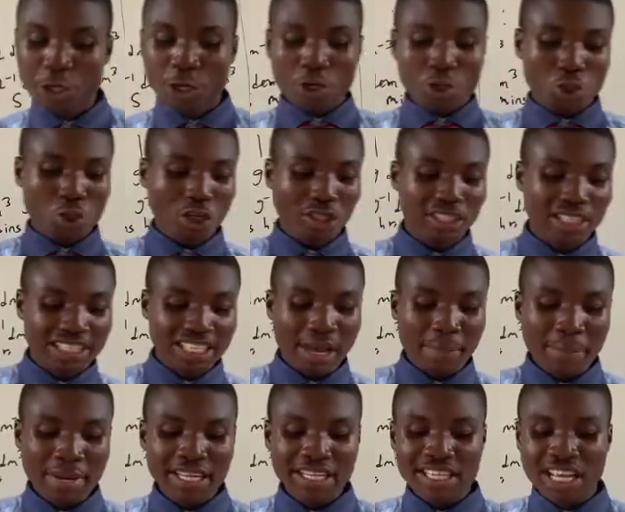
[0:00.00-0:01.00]
So
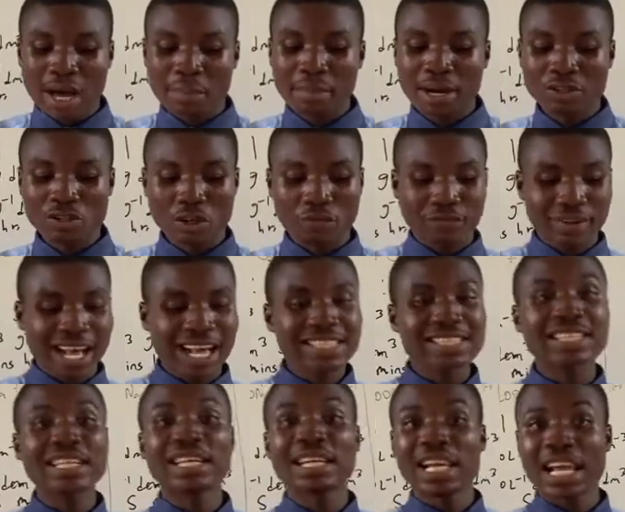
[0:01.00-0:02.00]
determine the amount of
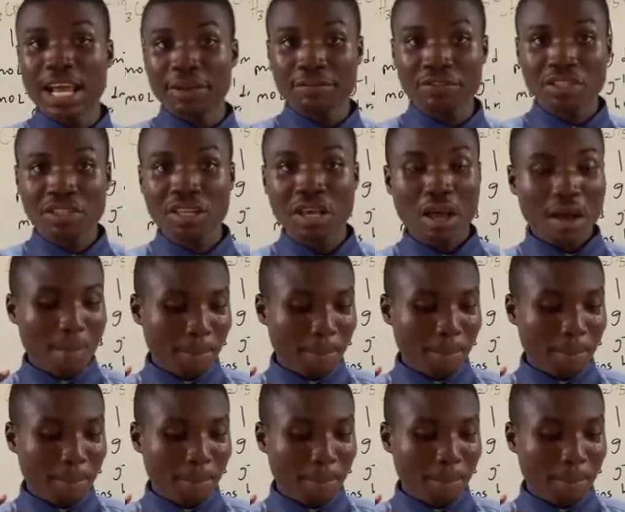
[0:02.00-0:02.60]
acid left